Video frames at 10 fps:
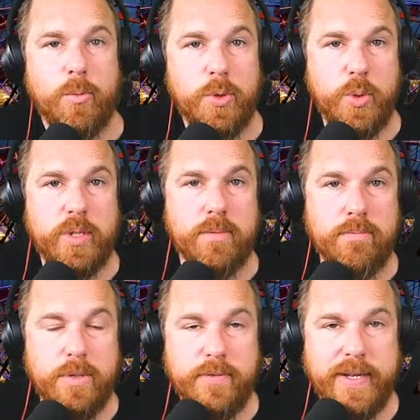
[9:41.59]
which was a
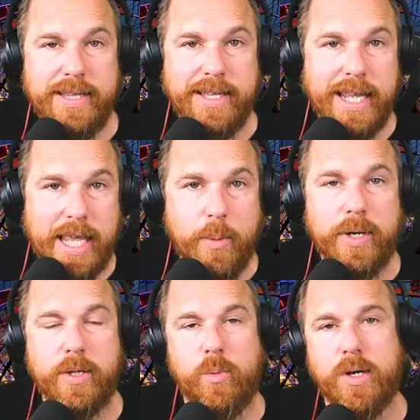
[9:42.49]
movie that he
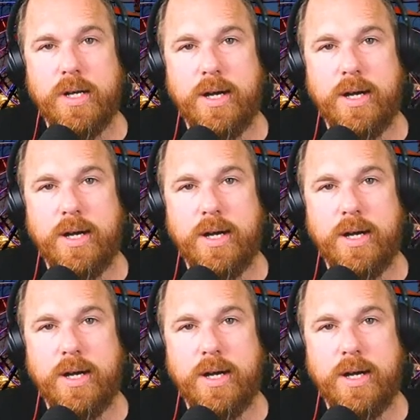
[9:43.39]
wanted to work